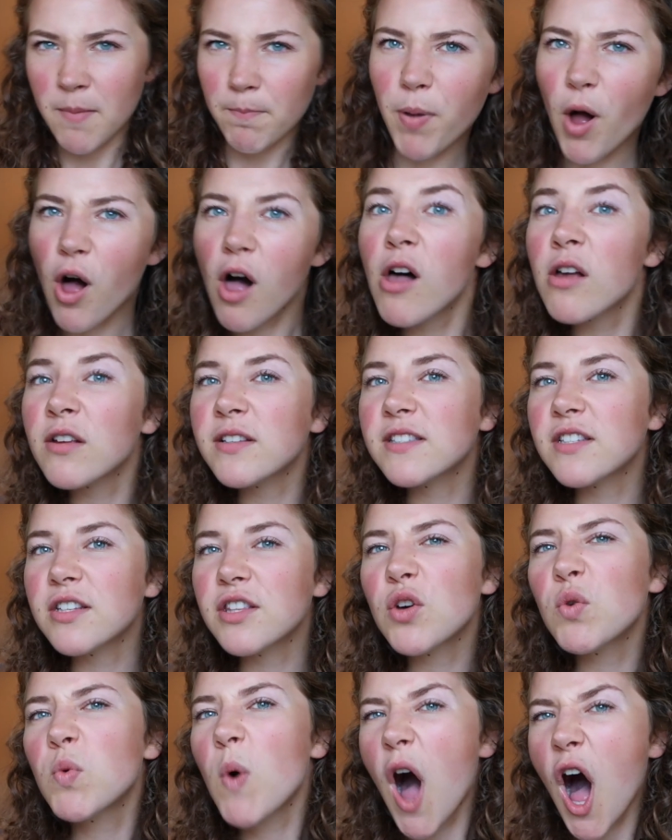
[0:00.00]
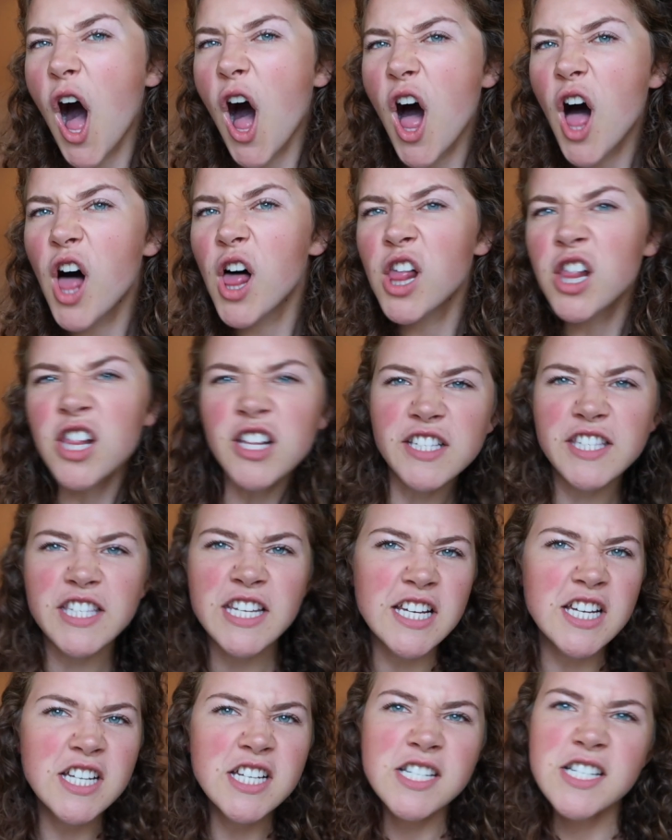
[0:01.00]
balls to the walls,
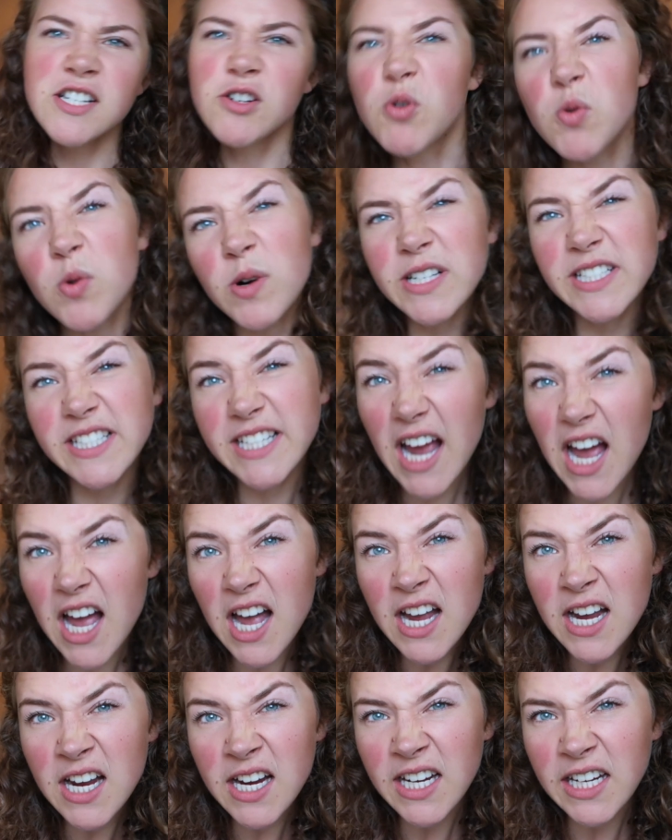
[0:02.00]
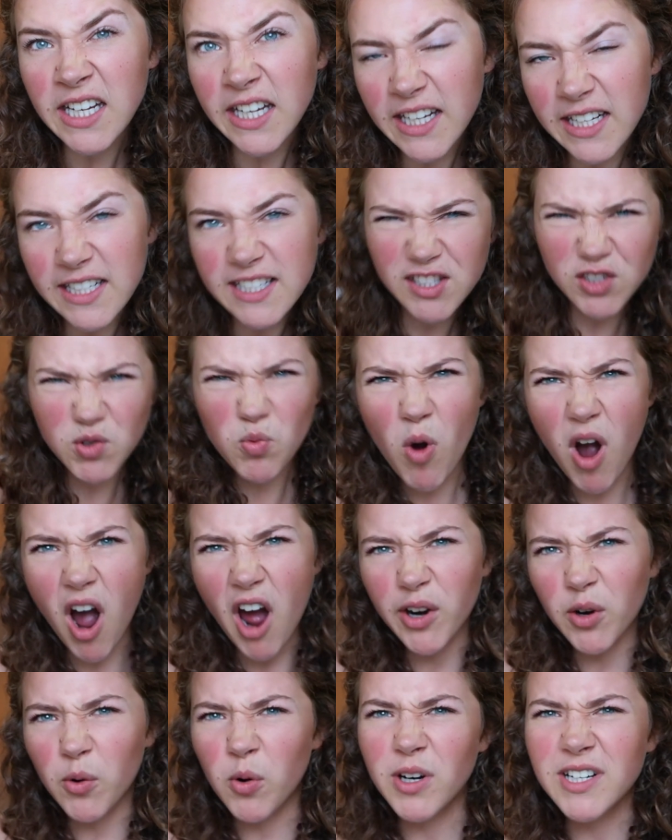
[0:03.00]
or die,
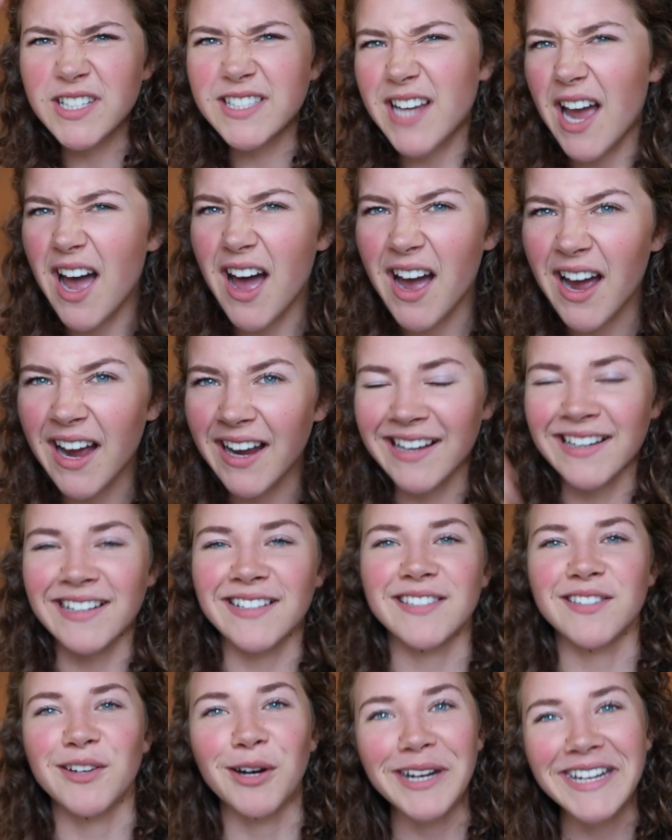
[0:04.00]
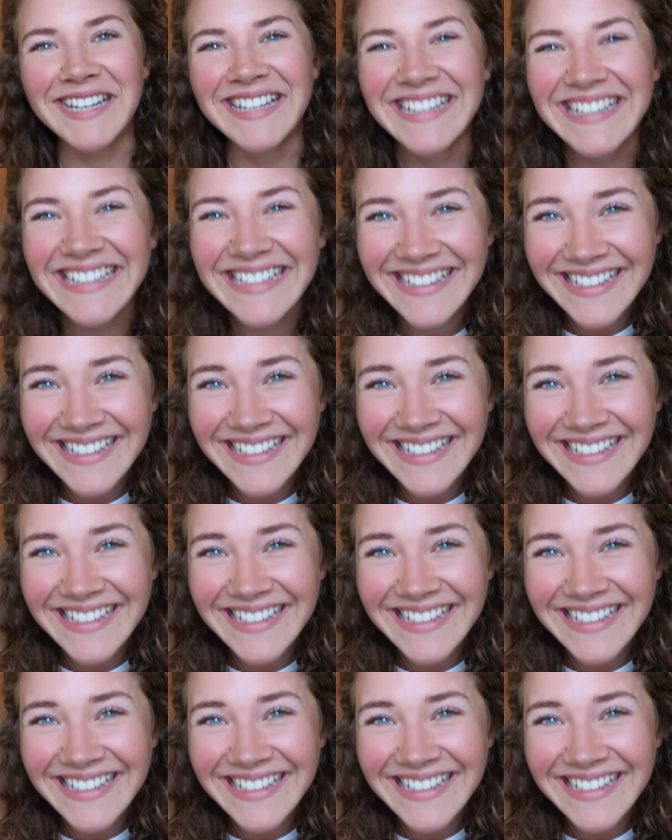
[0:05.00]
squat or die. Sorry.